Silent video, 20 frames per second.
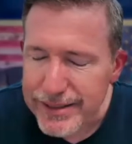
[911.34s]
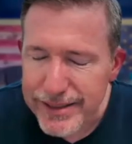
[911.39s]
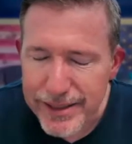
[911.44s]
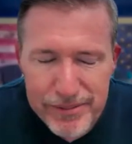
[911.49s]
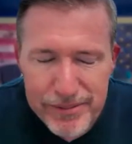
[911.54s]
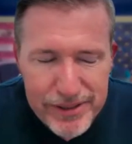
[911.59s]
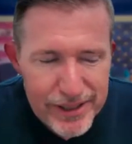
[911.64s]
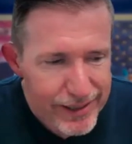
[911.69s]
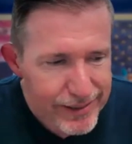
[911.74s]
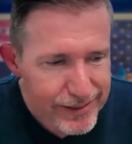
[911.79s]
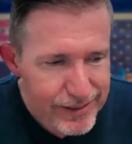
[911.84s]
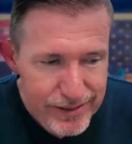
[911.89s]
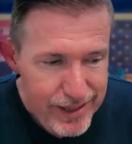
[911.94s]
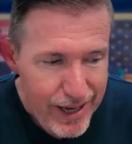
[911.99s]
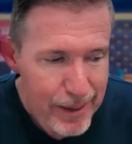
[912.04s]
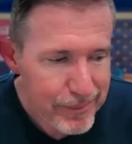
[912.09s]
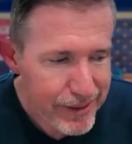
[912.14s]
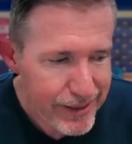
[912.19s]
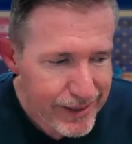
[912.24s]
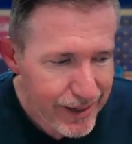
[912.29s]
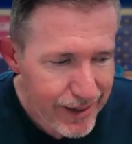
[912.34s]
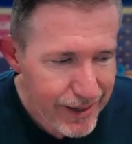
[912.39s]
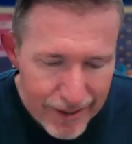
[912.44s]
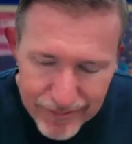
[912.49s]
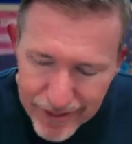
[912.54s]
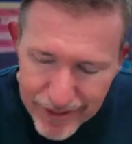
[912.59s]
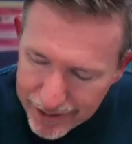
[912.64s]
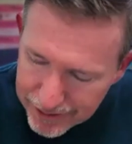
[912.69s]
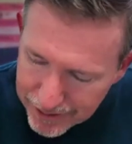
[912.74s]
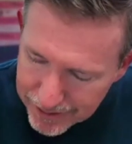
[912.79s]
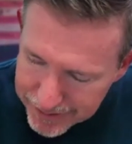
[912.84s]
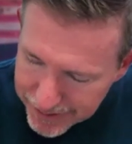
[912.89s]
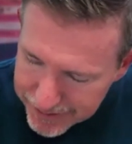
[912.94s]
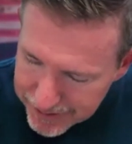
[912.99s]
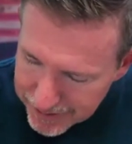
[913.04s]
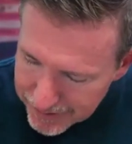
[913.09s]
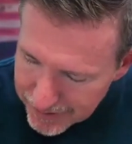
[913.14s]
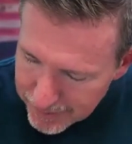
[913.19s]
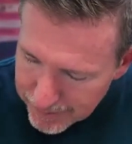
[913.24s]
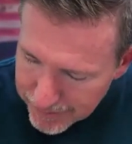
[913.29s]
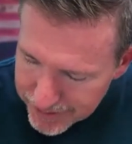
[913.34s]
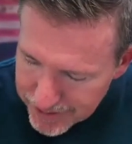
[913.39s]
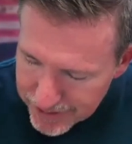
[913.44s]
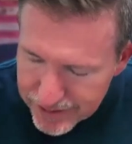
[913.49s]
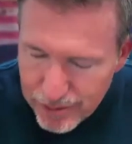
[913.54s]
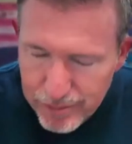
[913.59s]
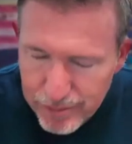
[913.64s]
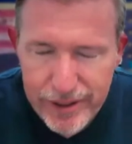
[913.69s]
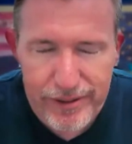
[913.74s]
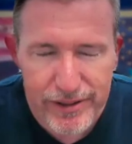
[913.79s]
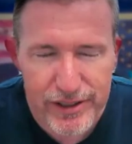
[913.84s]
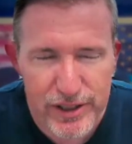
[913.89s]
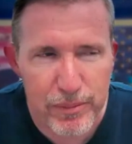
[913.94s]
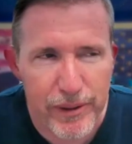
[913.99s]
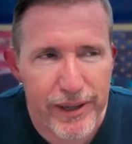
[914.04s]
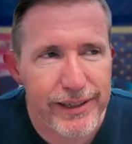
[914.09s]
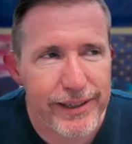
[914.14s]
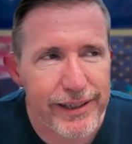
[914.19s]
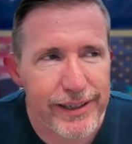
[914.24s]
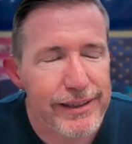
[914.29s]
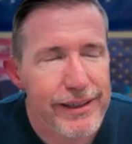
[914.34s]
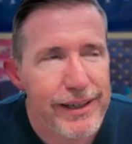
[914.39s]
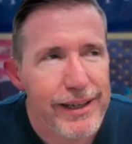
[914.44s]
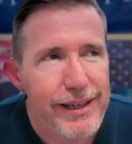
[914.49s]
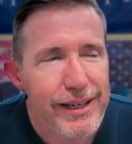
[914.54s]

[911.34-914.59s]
seems like, I mean, I've not heard the term, but just the way you explain it,